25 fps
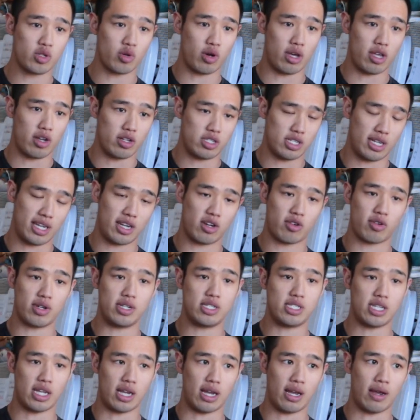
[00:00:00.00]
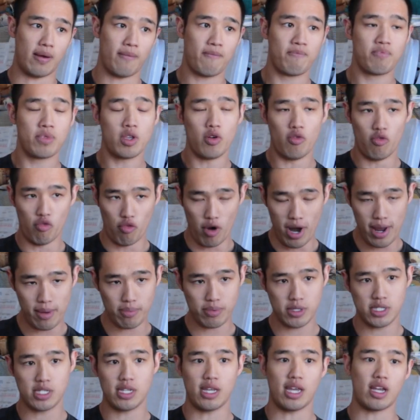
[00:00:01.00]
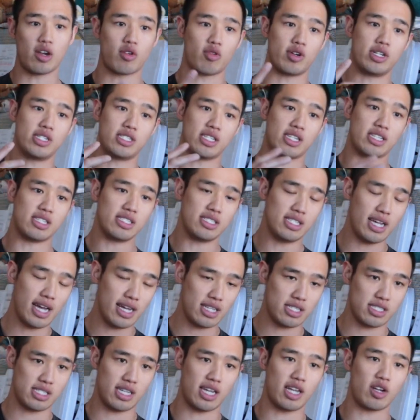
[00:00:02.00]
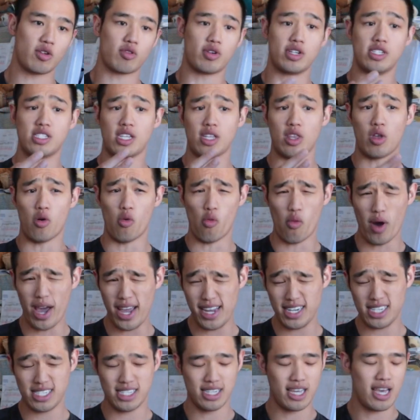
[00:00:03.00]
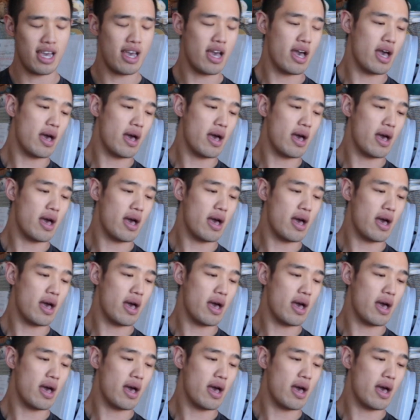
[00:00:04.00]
whether it's increasing reps, increasing sets, increasing the weight,